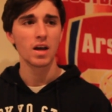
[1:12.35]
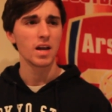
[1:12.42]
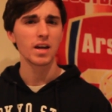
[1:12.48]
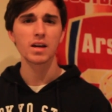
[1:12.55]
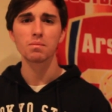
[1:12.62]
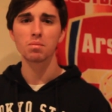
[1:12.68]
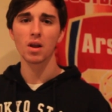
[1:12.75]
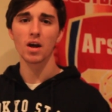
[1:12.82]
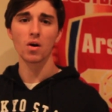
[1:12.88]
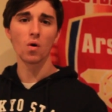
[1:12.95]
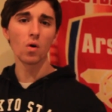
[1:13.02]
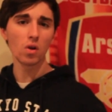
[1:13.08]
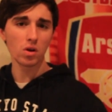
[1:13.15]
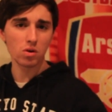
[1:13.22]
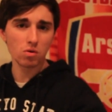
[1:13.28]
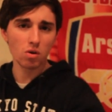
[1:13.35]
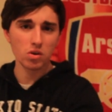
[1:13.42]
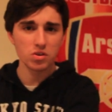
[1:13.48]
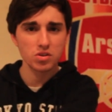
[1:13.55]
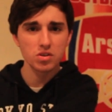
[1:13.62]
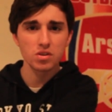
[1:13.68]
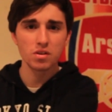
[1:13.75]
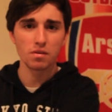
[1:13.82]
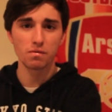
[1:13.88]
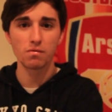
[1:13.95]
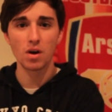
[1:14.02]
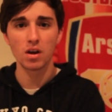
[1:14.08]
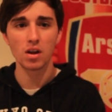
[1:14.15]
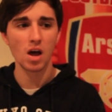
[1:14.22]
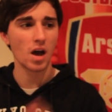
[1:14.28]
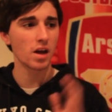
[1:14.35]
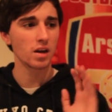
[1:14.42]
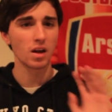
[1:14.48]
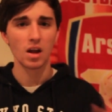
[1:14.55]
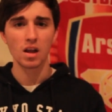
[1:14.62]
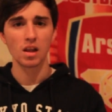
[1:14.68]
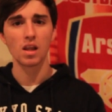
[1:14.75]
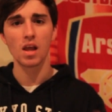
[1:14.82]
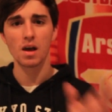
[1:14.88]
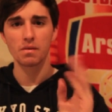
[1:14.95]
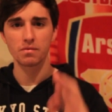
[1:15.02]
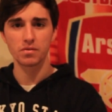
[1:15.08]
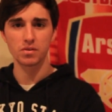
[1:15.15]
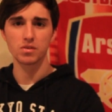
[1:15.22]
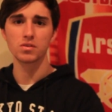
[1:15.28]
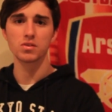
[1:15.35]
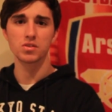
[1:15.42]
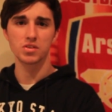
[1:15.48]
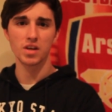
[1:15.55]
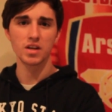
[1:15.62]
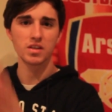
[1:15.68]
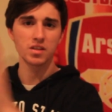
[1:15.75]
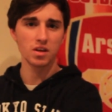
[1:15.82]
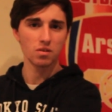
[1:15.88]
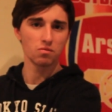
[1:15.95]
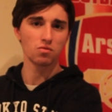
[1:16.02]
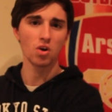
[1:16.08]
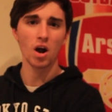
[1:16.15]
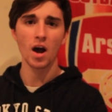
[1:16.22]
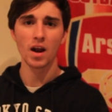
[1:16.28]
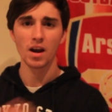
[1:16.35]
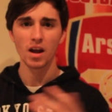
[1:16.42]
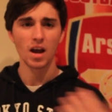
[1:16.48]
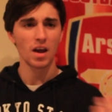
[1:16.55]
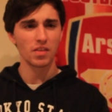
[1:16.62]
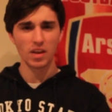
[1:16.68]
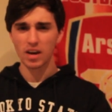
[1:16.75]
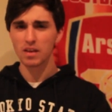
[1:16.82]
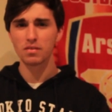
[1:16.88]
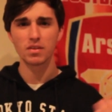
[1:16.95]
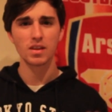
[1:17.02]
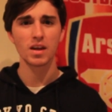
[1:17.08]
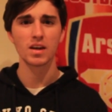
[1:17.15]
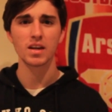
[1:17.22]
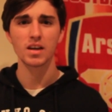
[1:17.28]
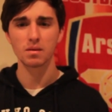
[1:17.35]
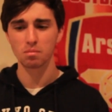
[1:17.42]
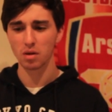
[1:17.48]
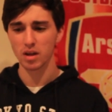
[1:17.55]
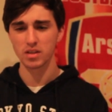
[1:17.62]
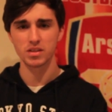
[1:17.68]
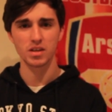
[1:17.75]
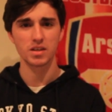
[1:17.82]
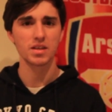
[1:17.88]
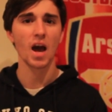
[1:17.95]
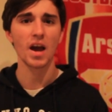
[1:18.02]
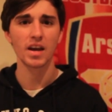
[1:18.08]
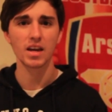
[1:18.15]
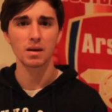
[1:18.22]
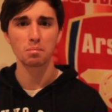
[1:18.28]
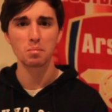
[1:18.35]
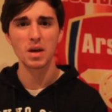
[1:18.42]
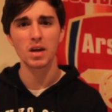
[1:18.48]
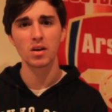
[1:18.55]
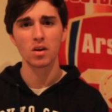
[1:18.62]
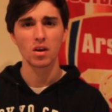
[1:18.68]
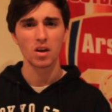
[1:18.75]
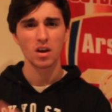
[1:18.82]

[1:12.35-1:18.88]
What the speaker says: He can play all across the front line, left, centre, right, and then even then he can play as an attacking mid,